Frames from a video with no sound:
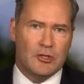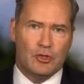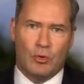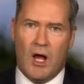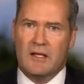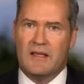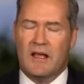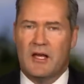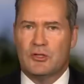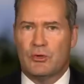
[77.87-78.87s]
drug the
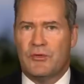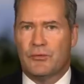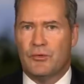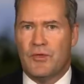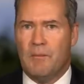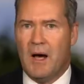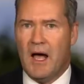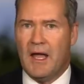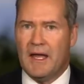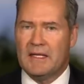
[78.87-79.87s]
country through the
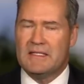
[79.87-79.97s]
mud,